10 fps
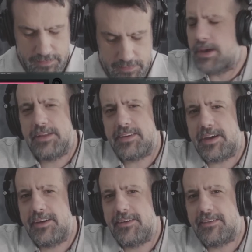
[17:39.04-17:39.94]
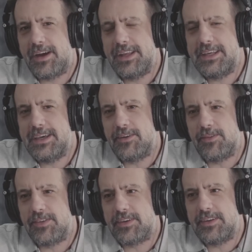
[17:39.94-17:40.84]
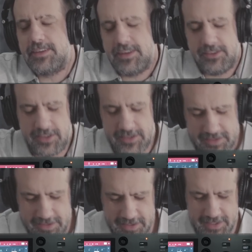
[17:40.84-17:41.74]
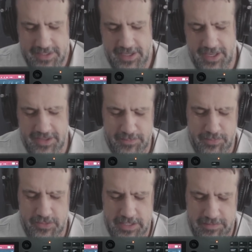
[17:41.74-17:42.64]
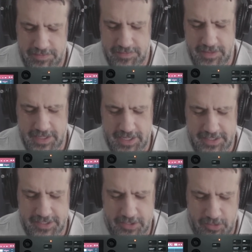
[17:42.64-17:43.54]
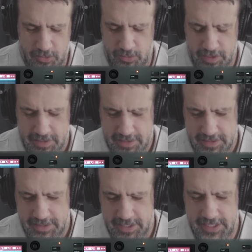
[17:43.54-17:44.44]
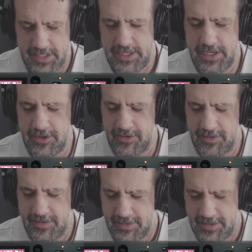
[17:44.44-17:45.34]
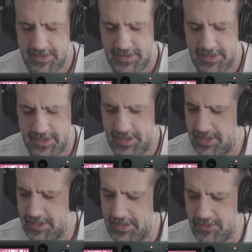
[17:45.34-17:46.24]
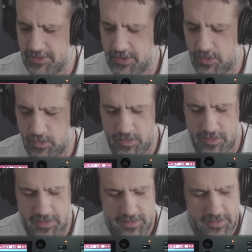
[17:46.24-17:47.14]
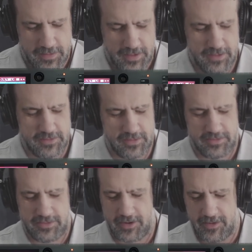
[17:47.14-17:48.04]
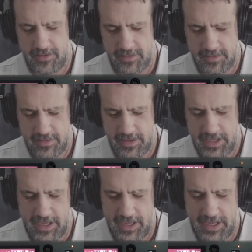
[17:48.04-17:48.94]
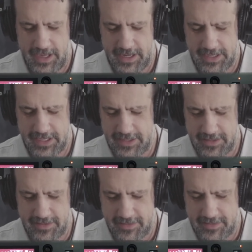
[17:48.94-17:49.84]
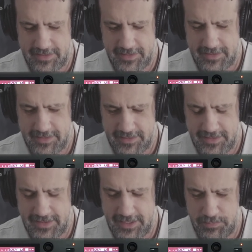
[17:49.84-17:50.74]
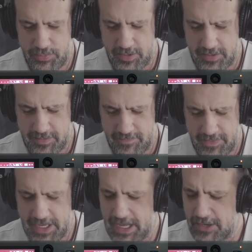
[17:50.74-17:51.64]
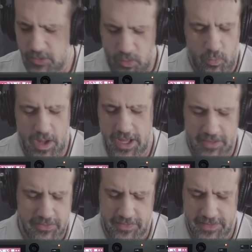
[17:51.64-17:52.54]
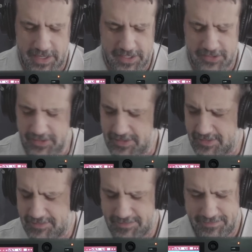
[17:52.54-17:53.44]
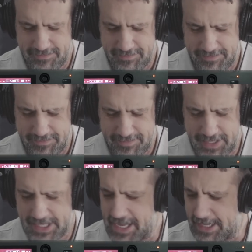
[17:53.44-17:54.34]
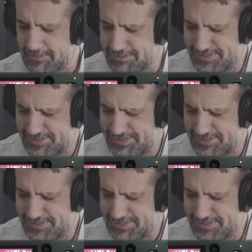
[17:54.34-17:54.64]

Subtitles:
My entire idea was contingent on the belief that I could go into here and hit record and just start adding in input. And I don't know why I thought that I could, but I can't.